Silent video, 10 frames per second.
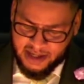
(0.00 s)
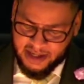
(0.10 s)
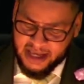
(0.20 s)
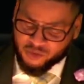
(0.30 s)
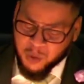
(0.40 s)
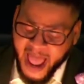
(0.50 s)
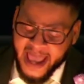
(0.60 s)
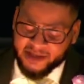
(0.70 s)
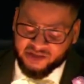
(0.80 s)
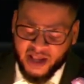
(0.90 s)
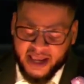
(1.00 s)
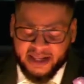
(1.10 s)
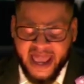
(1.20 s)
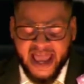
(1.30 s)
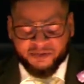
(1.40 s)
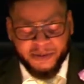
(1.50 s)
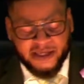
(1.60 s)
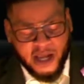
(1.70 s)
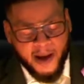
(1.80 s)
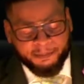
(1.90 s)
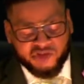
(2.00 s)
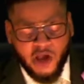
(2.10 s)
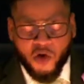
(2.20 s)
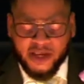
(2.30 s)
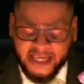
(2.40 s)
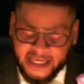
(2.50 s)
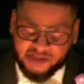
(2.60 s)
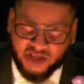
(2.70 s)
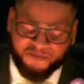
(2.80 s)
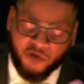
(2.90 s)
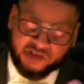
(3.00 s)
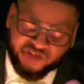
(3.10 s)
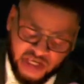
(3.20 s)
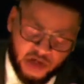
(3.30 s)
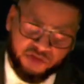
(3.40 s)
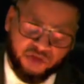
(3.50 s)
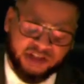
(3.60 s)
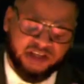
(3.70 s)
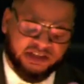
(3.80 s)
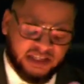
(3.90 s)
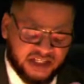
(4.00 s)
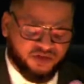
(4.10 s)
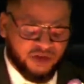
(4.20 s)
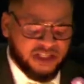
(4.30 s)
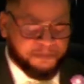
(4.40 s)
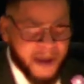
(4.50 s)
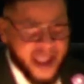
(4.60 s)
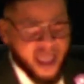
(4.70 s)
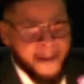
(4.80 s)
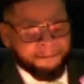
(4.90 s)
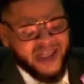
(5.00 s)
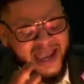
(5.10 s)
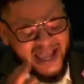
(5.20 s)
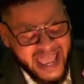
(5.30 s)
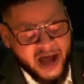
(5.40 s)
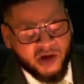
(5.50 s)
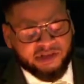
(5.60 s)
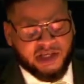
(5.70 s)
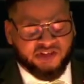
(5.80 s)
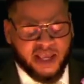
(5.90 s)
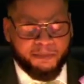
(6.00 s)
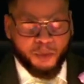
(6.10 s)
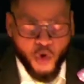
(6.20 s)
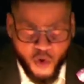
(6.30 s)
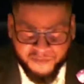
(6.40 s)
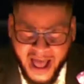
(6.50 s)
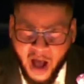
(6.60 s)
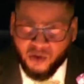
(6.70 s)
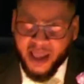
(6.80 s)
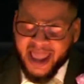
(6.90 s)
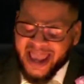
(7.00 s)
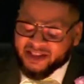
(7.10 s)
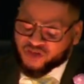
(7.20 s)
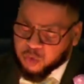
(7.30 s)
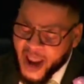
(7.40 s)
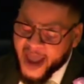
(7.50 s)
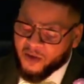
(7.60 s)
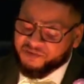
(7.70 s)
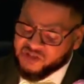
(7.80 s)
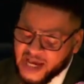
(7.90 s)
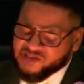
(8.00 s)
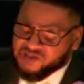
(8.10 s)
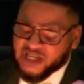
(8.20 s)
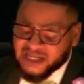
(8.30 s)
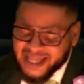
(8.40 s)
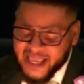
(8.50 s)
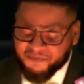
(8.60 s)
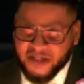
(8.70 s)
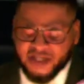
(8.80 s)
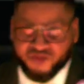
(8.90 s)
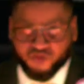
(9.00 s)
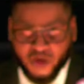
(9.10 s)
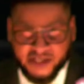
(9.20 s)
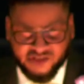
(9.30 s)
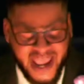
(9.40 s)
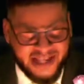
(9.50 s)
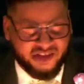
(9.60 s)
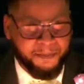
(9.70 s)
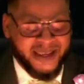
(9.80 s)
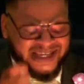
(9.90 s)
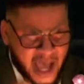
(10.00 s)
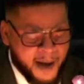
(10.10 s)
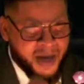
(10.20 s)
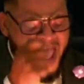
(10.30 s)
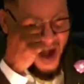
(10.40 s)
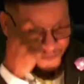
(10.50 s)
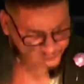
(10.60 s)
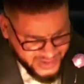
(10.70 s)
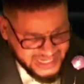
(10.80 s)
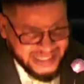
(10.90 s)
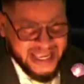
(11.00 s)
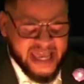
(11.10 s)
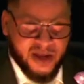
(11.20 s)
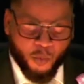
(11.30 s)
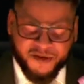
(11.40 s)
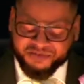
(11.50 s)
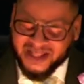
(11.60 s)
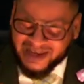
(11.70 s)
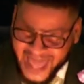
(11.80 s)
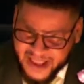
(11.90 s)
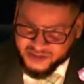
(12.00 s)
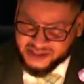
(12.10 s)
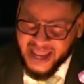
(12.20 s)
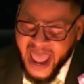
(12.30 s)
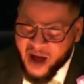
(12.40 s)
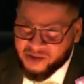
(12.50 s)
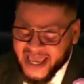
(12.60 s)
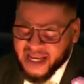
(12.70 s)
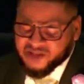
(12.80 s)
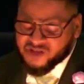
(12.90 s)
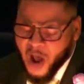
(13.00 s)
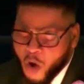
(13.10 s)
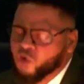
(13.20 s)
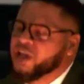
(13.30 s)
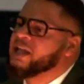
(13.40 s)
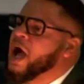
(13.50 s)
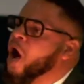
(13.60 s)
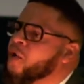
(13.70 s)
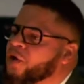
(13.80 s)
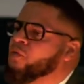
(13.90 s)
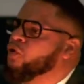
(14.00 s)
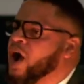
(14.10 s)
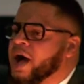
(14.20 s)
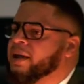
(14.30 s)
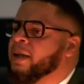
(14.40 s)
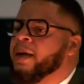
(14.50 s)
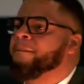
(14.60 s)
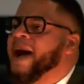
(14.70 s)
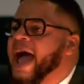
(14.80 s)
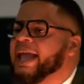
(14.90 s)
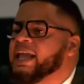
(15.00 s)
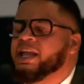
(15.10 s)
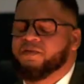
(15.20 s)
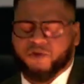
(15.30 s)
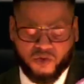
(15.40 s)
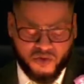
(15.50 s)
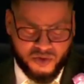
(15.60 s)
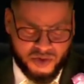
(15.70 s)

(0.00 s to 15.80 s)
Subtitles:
And that's why it has become so easy for children to disrespect their elders and move out at 12 just to live in the streets and to become affiliated with the lifestyle that is only overrun by evil.